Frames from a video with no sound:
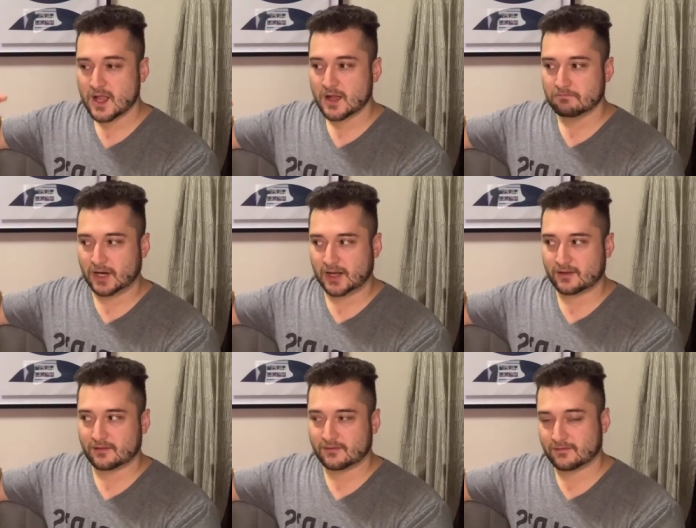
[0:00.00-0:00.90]
But
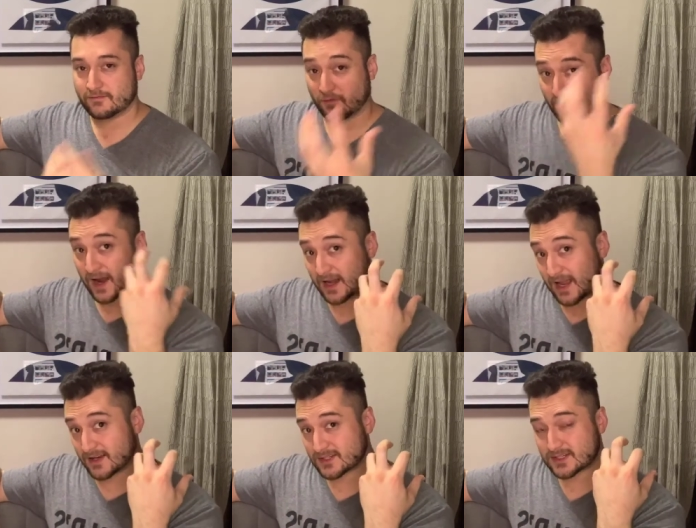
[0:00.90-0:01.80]
for
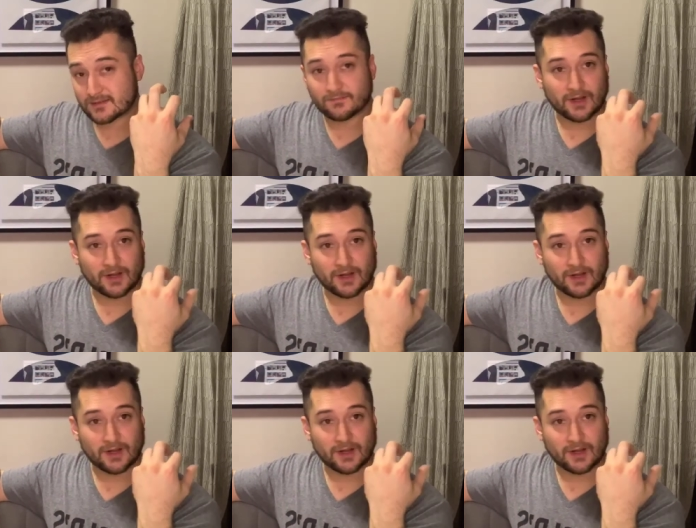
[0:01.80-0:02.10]
finance,